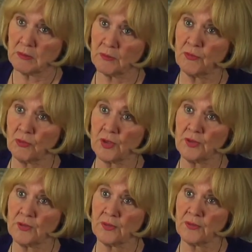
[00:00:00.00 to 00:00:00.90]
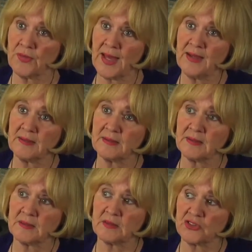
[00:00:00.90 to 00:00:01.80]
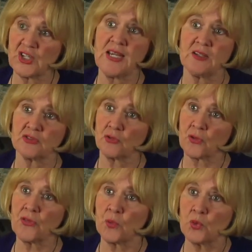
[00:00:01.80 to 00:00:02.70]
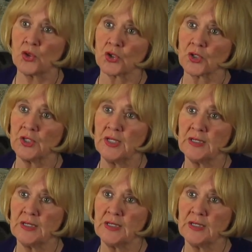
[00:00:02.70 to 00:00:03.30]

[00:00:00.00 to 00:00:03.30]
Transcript: for that change, for the work,